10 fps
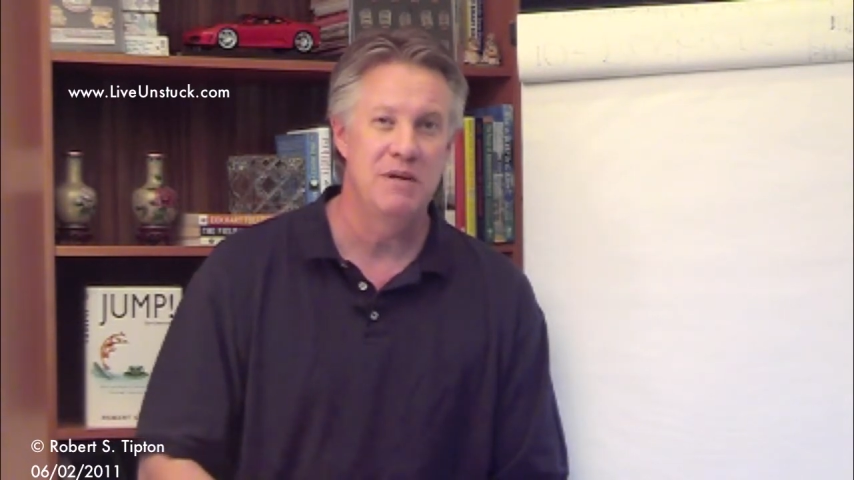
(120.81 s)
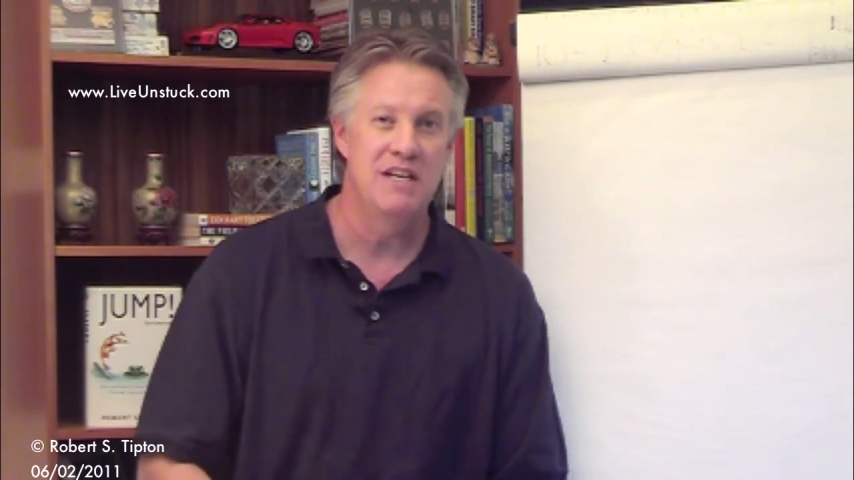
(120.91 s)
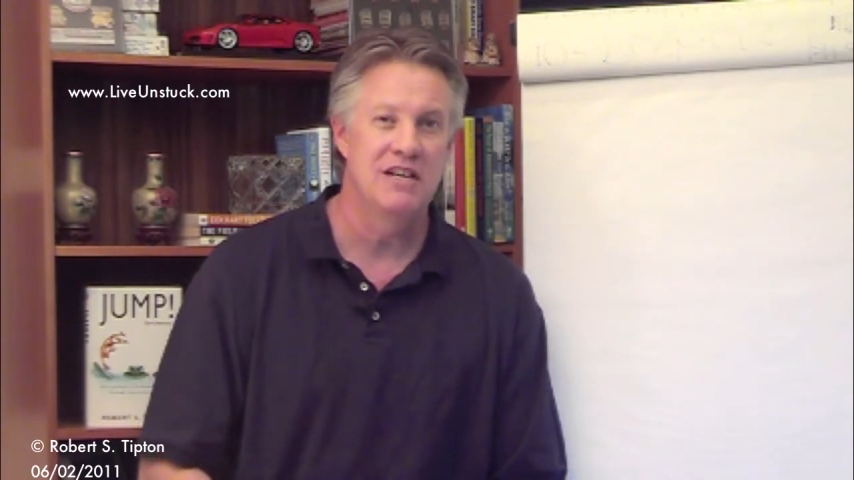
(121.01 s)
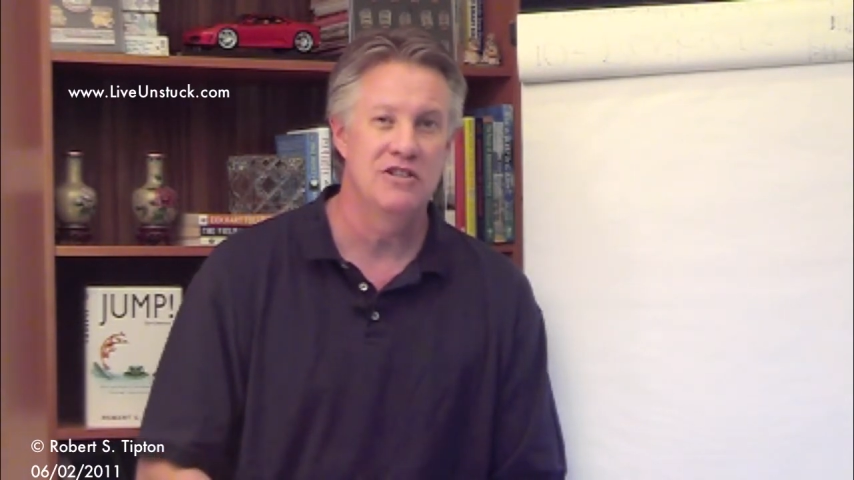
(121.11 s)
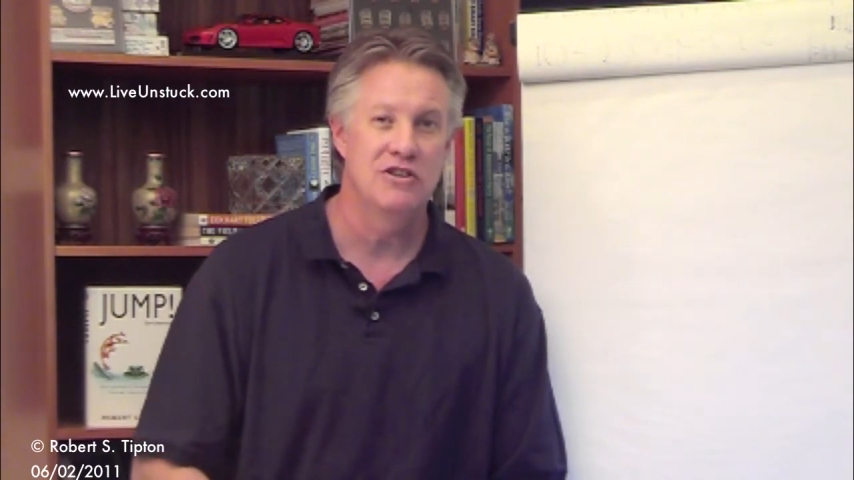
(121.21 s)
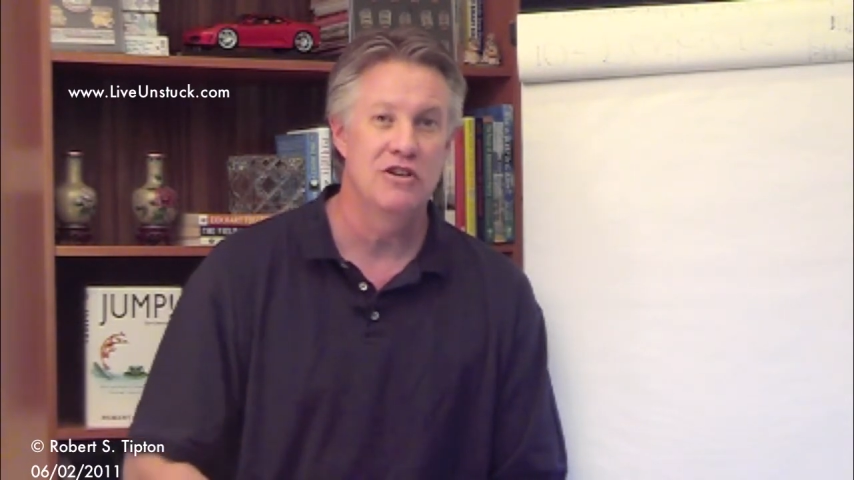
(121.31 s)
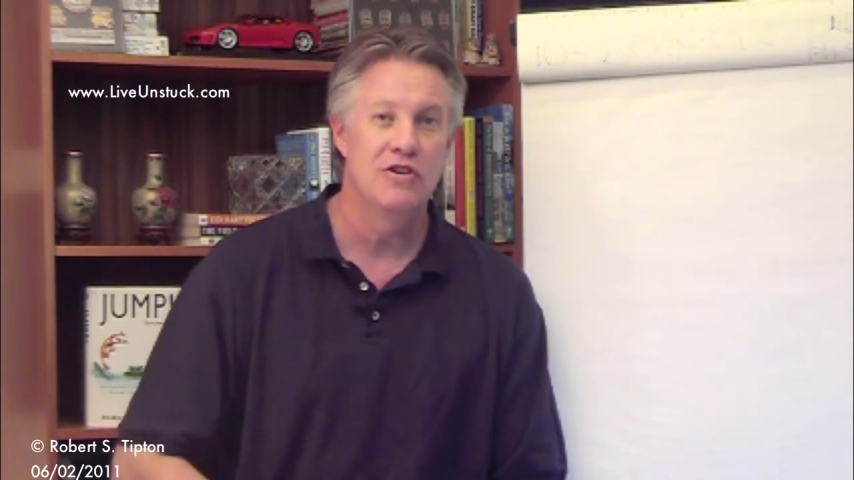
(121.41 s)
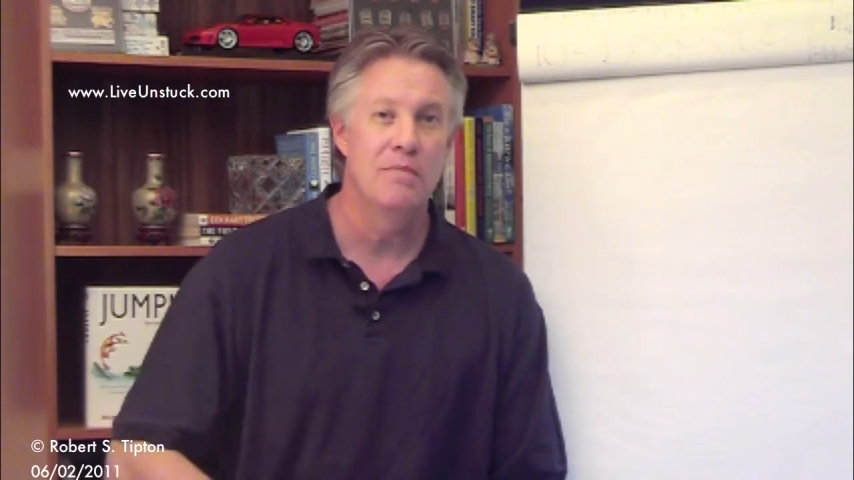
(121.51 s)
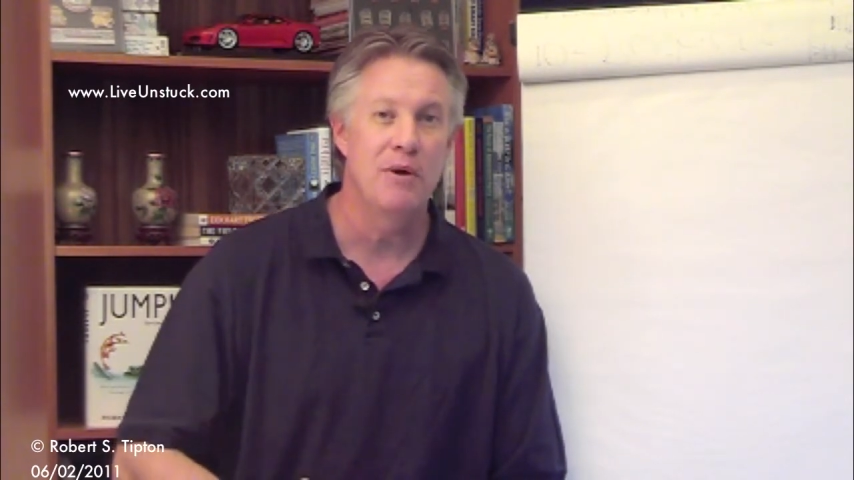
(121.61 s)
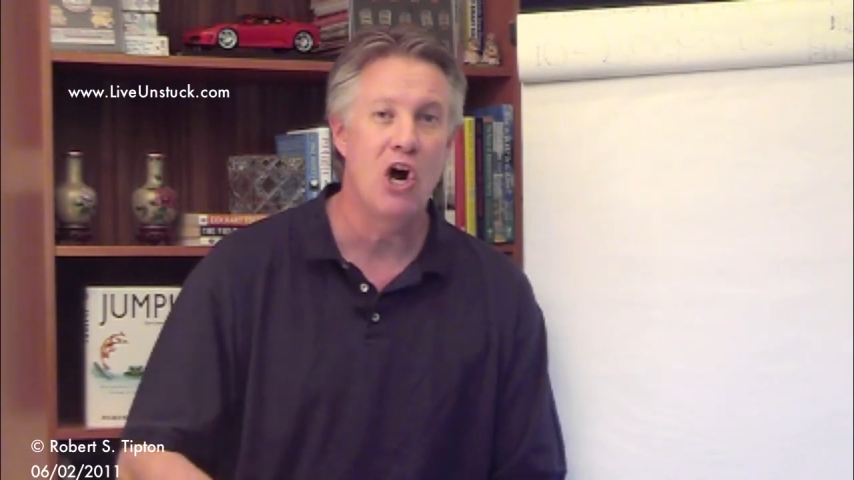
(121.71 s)
because
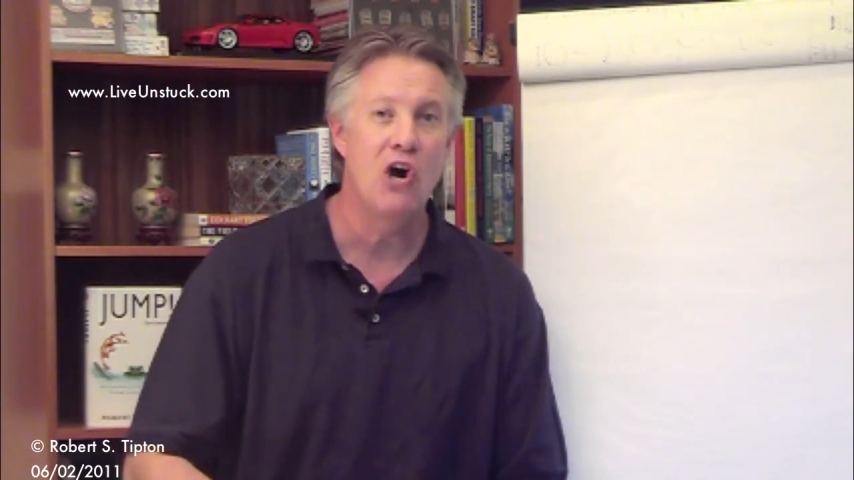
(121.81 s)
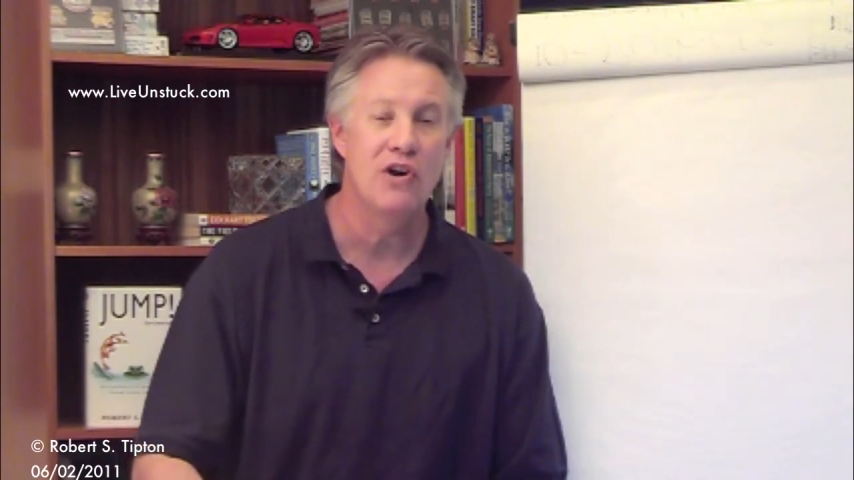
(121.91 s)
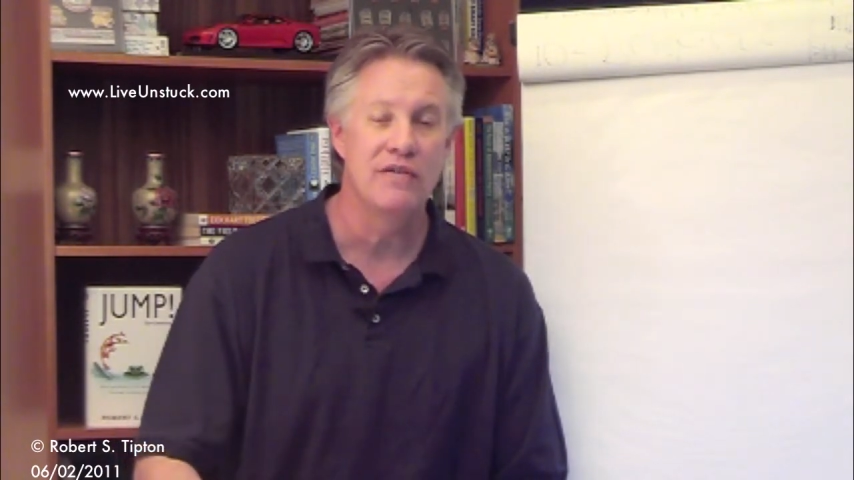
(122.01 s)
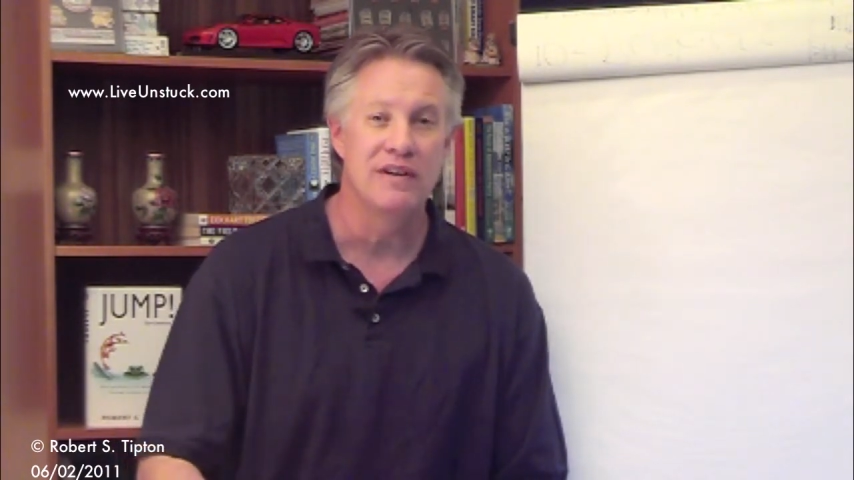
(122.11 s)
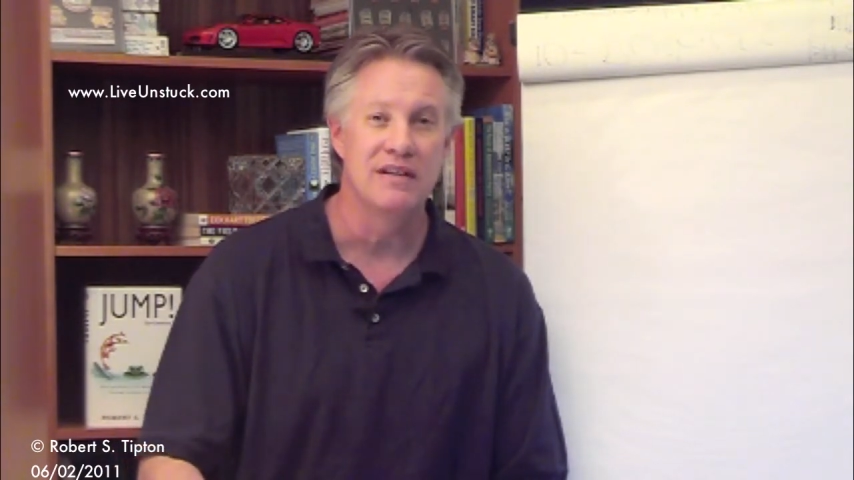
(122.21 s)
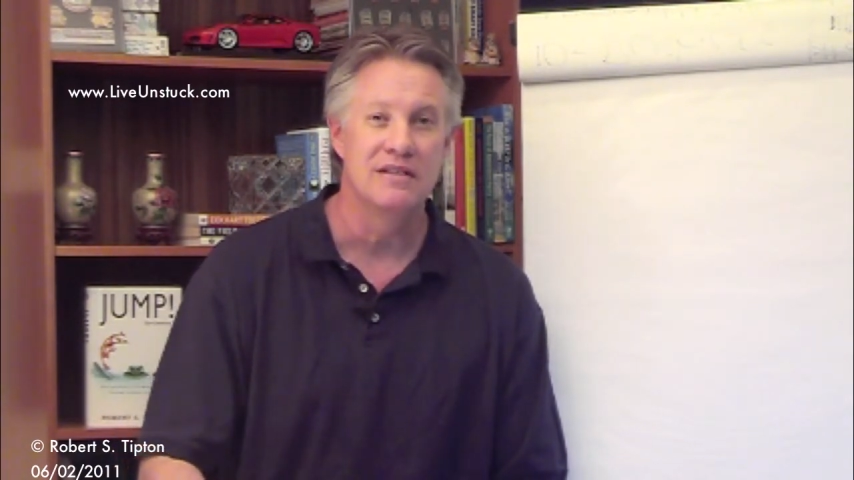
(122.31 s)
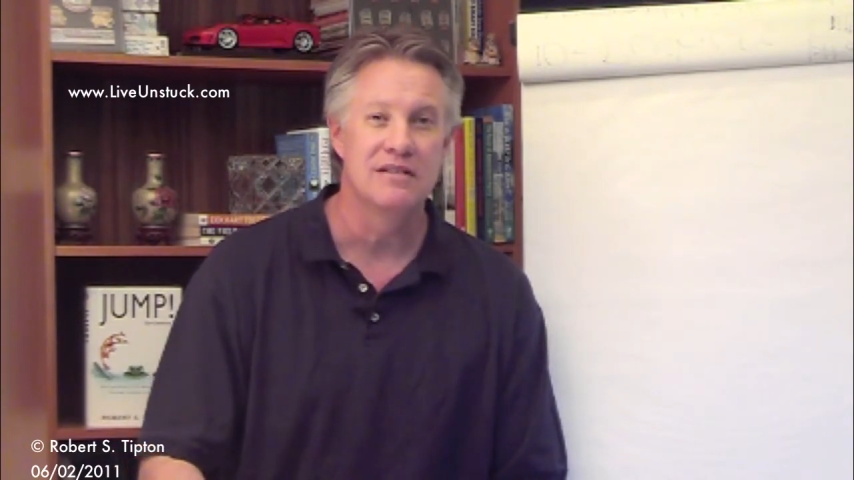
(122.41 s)
you're part of it.